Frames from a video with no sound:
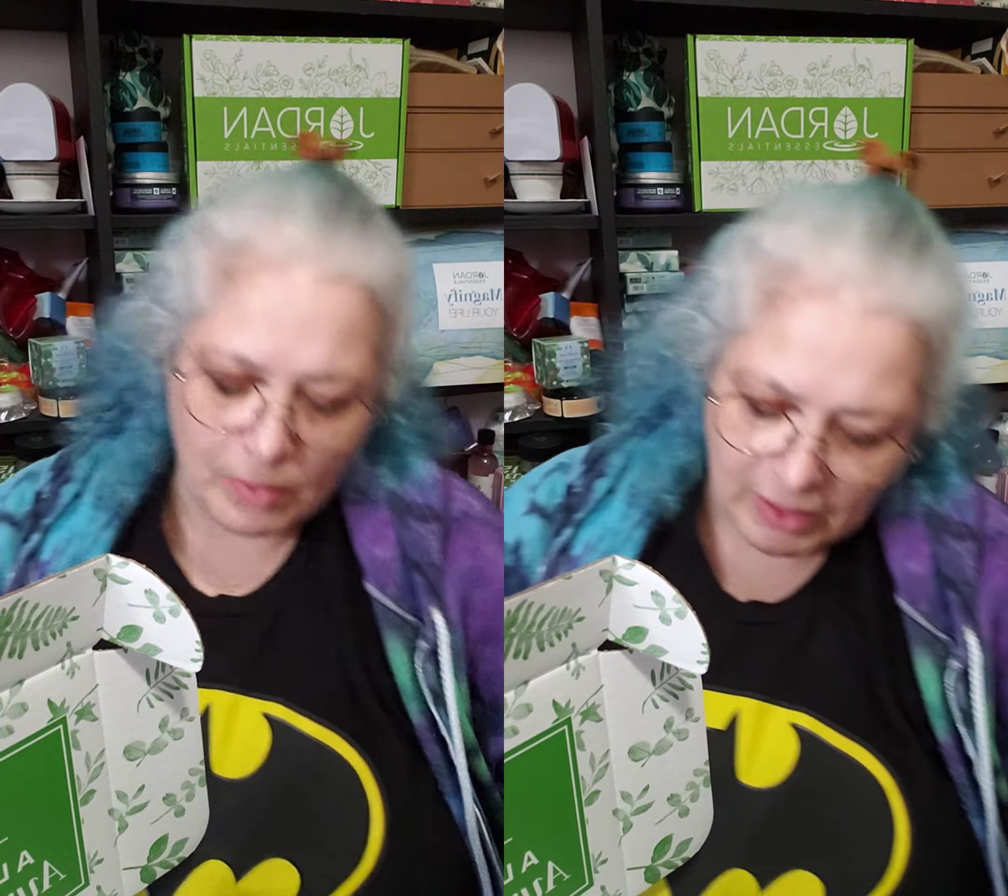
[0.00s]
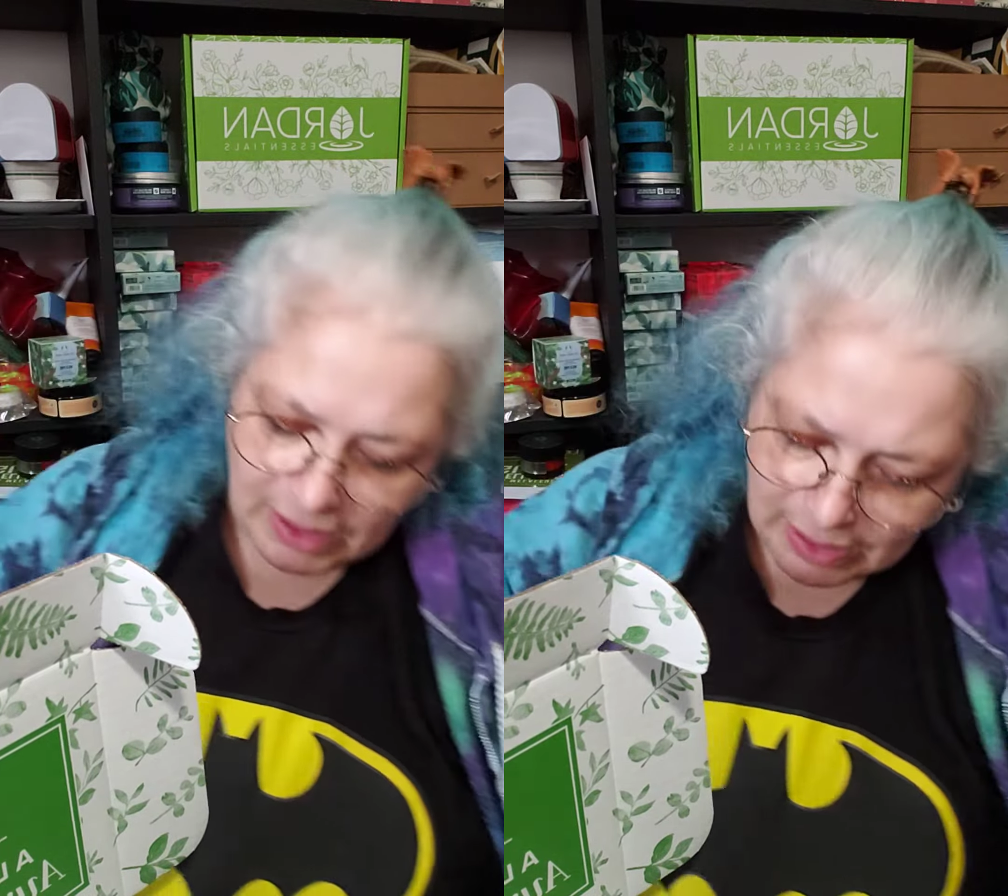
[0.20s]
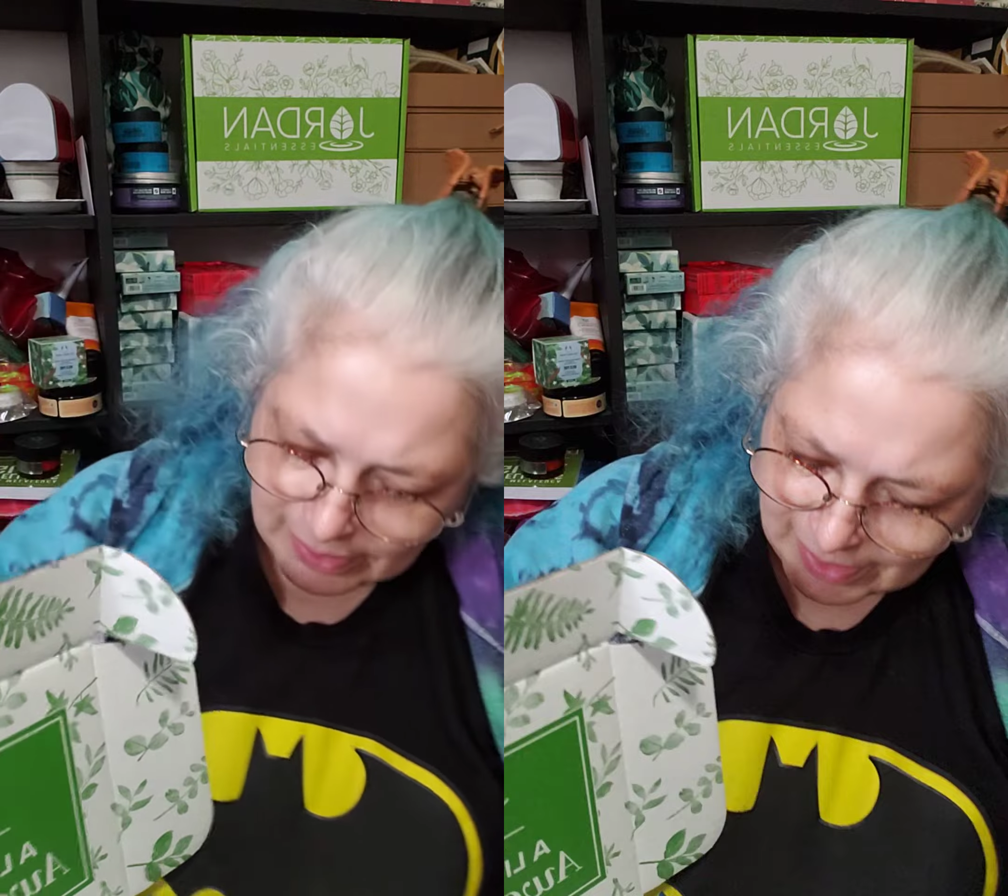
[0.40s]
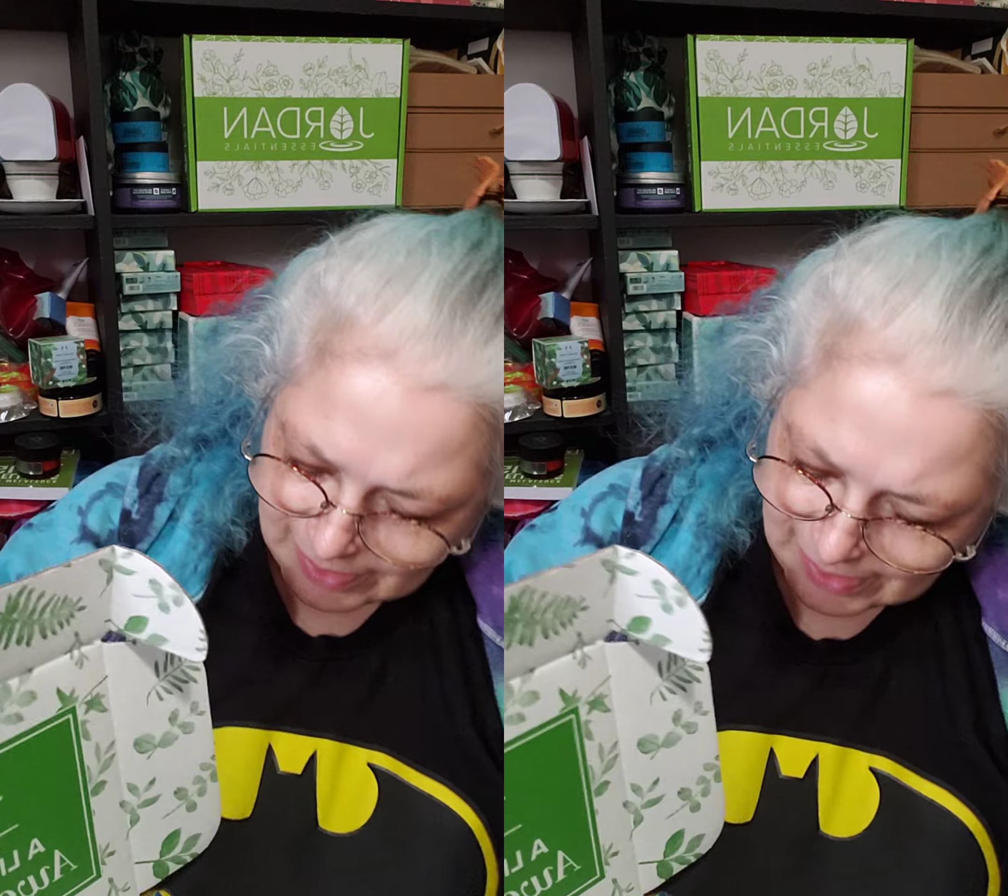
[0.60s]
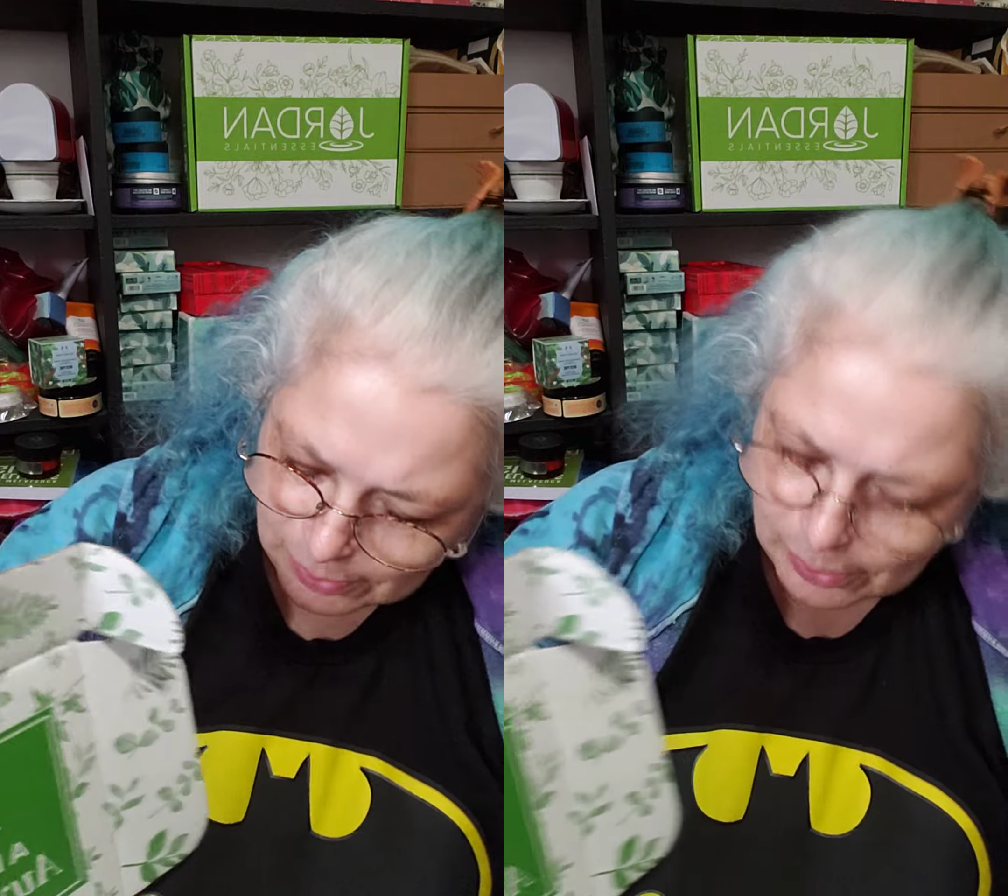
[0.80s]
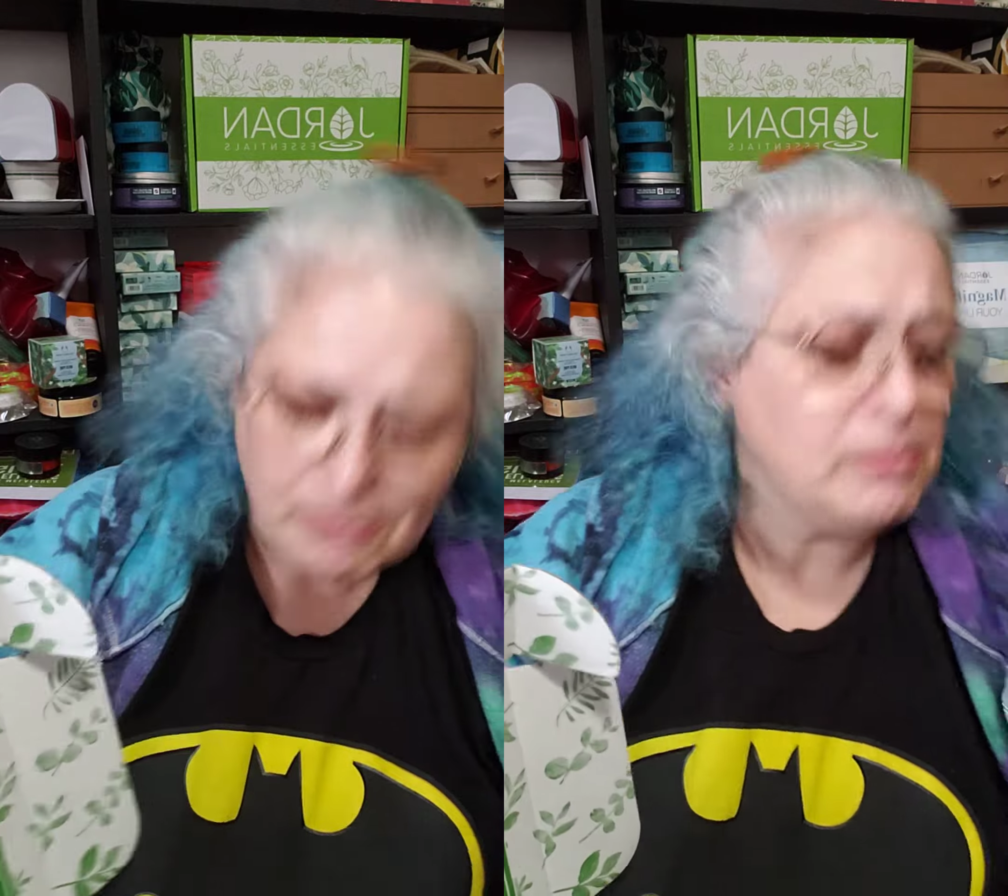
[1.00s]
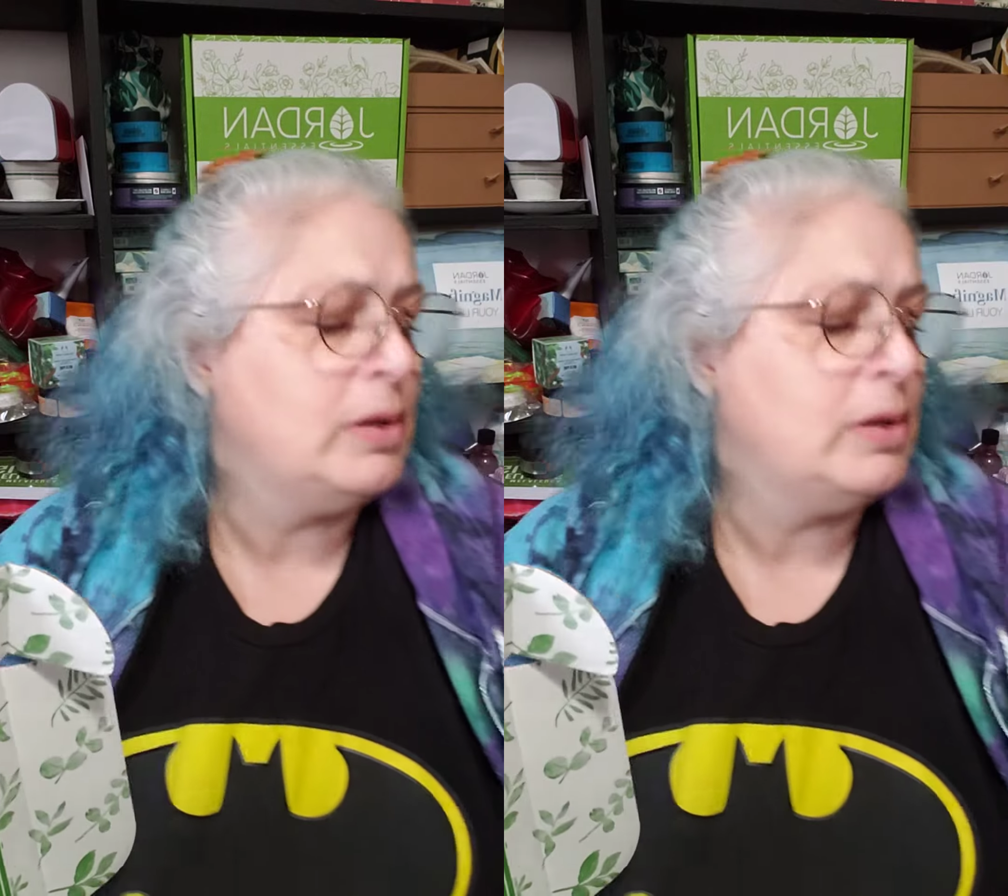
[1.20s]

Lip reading: think it's a serum,